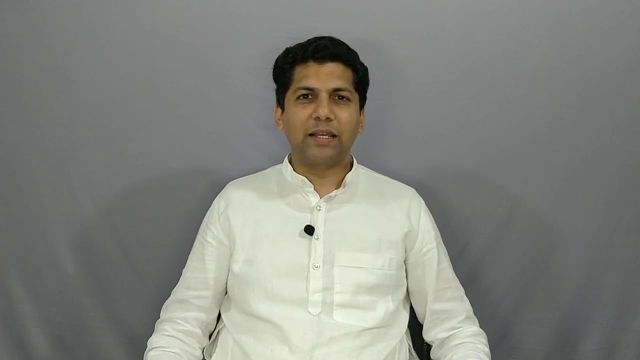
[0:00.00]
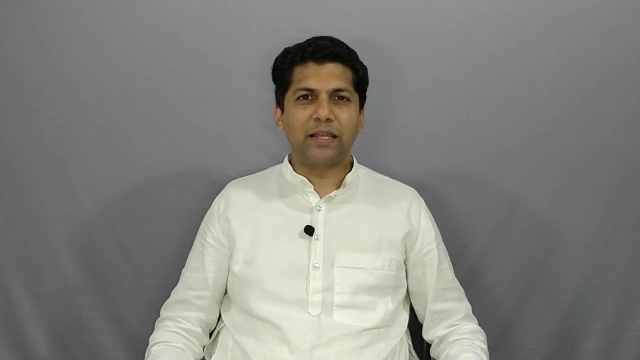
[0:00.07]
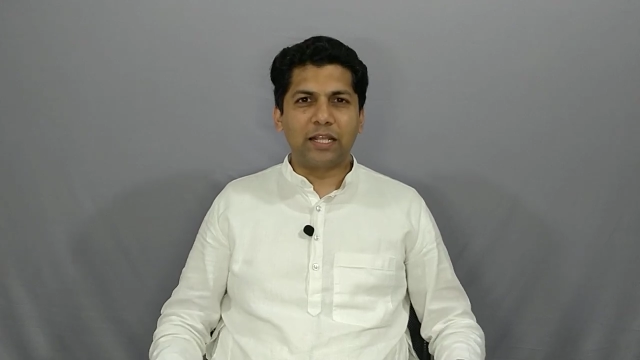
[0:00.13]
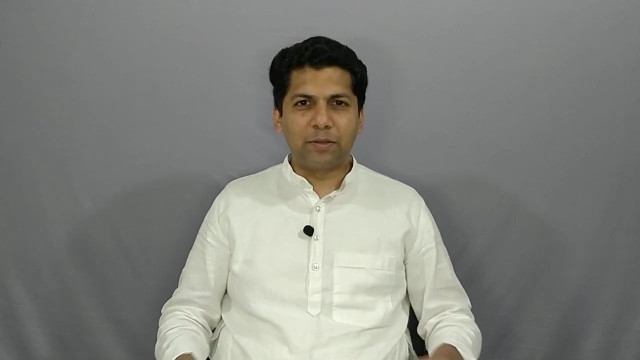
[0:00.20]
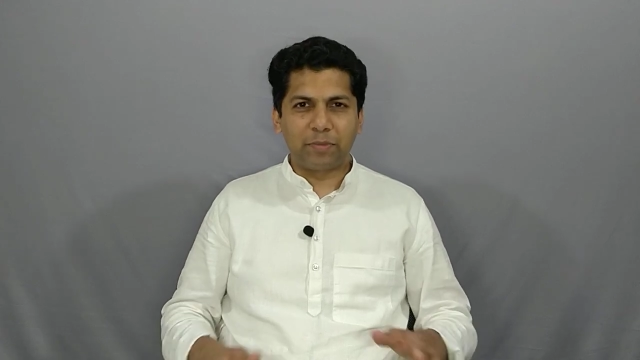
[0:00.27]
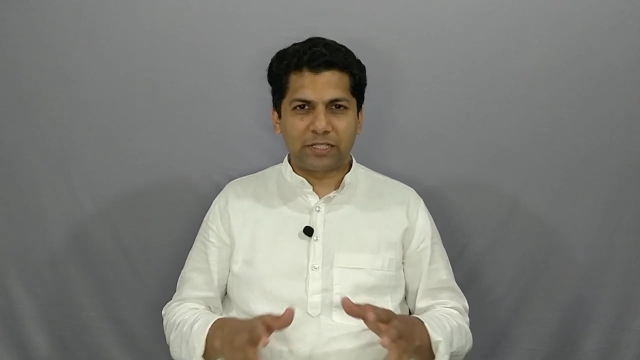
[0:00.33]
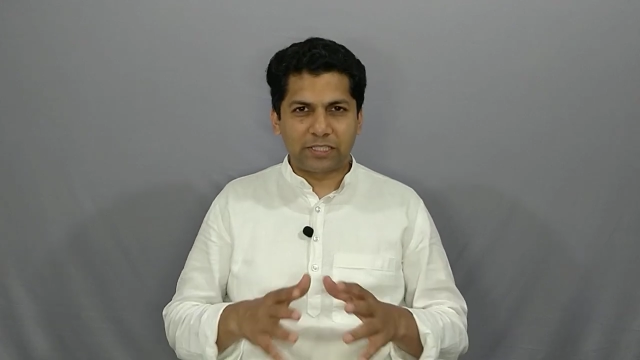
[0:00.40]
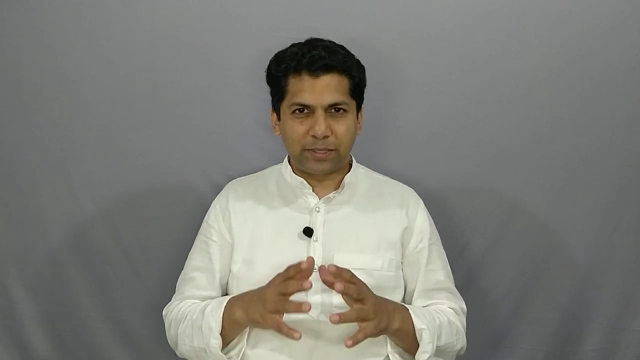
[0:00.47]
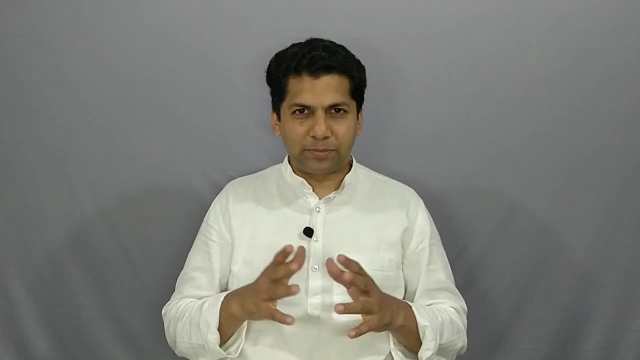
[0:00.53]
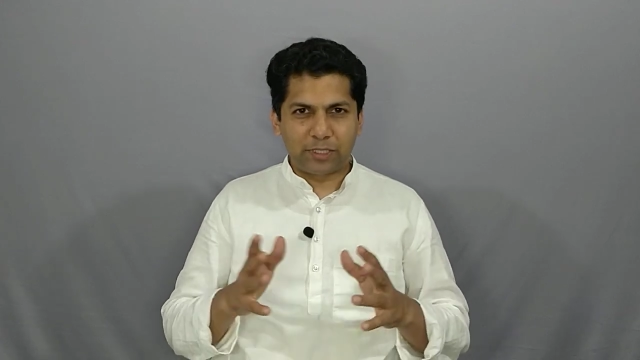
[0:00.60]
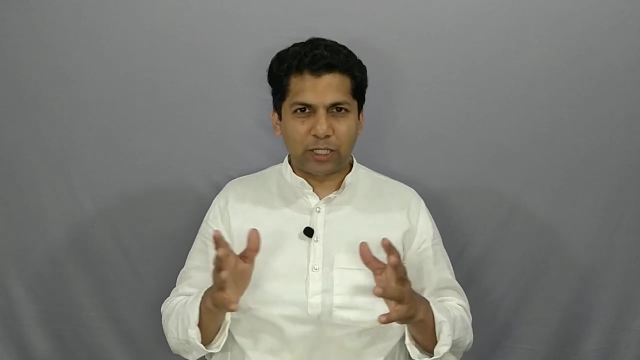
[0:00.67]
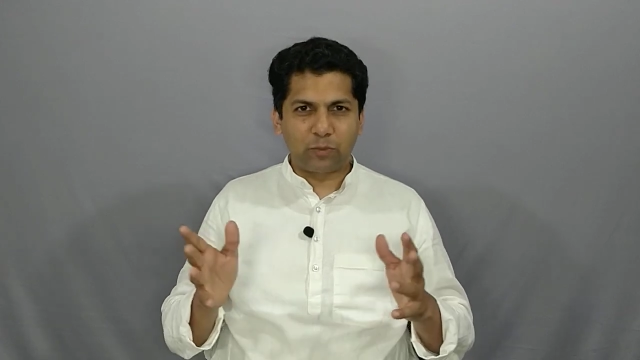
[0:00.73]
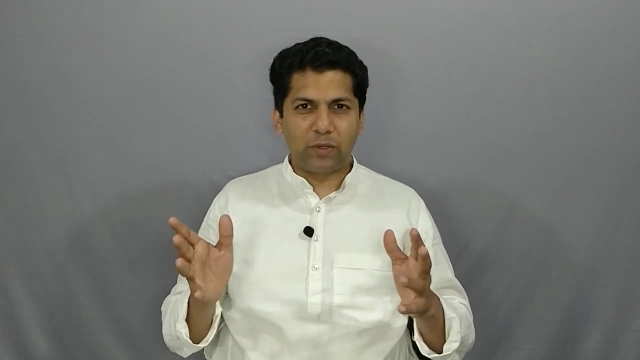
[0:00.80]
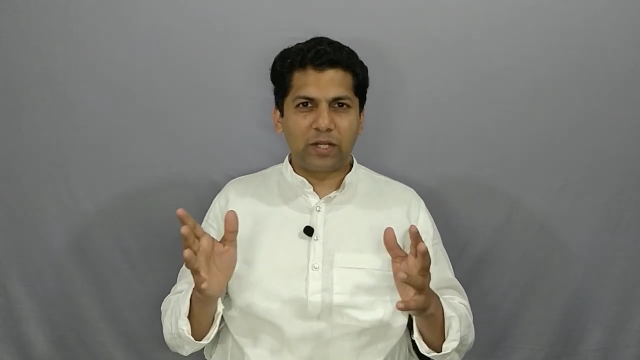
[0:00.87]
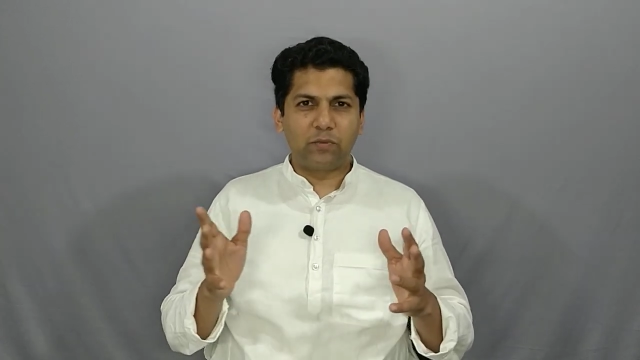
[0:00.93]
In my
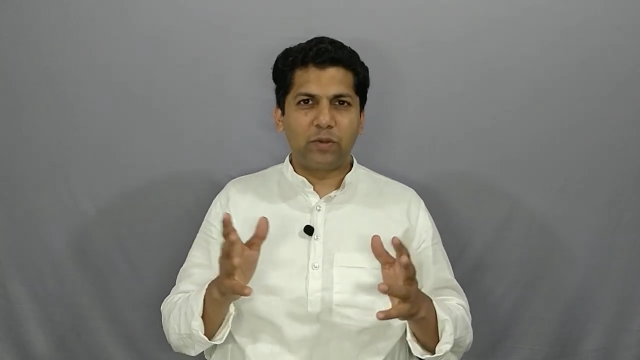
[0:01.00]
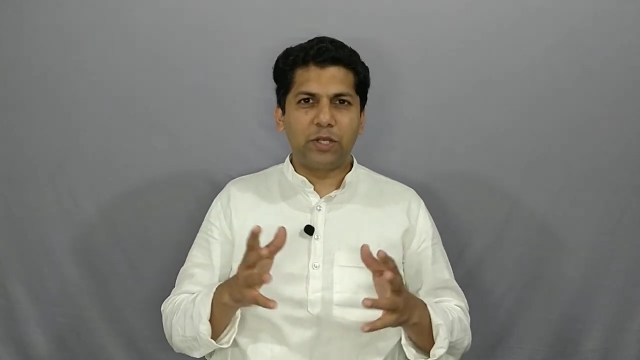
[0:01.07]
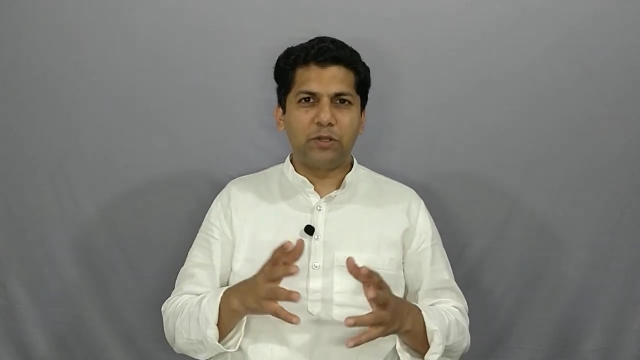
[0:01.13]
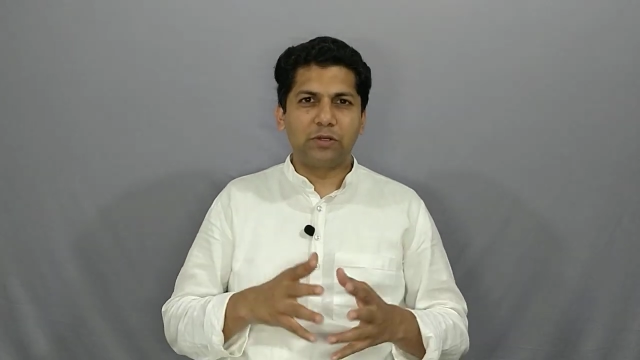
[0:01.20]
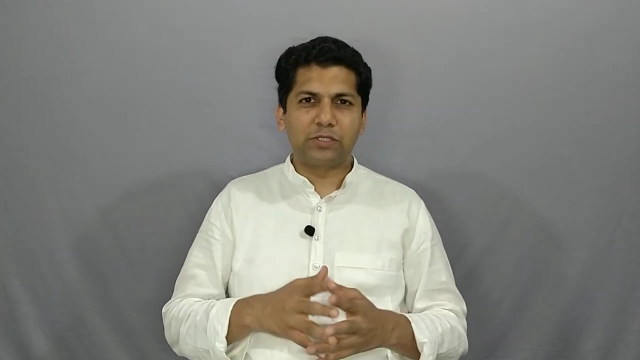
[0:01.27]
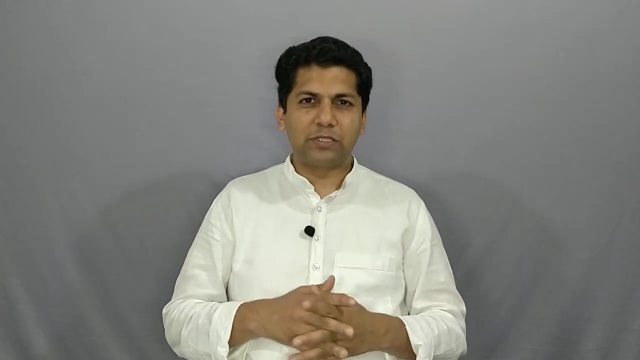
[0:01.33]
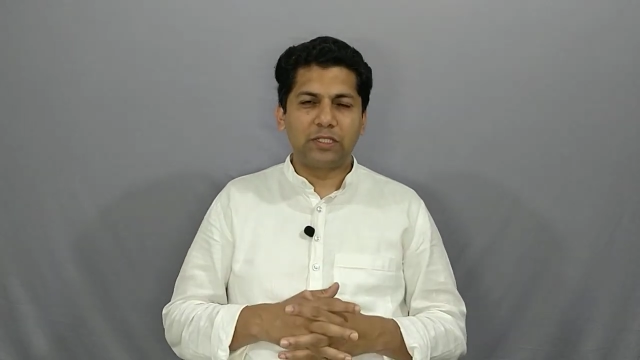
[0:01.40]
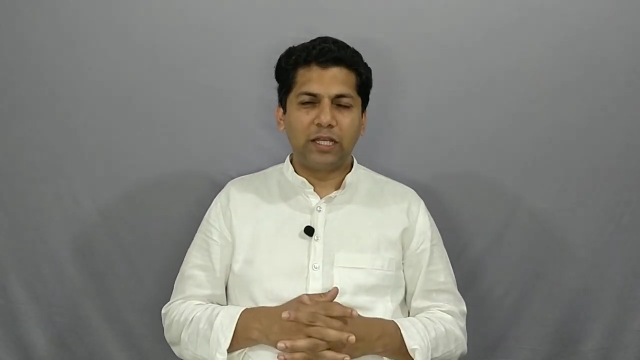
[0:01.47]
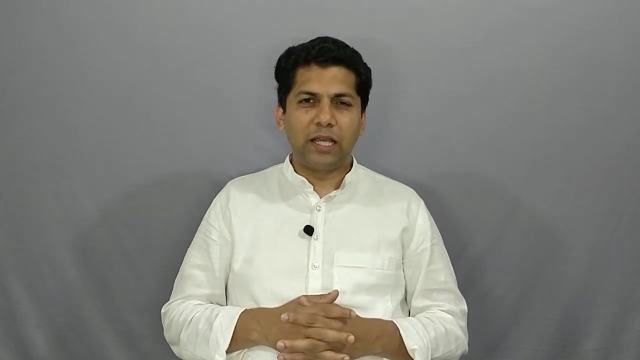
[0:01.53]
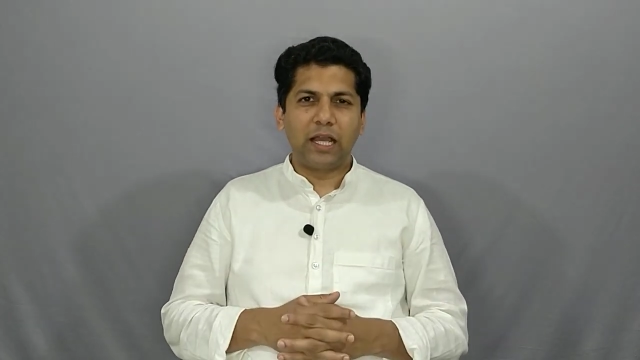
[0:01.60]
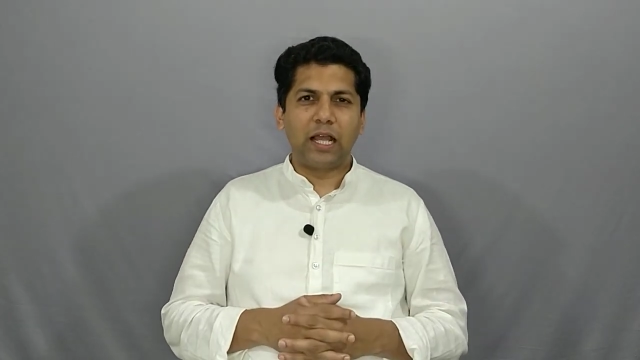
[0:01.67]
subsequent videos,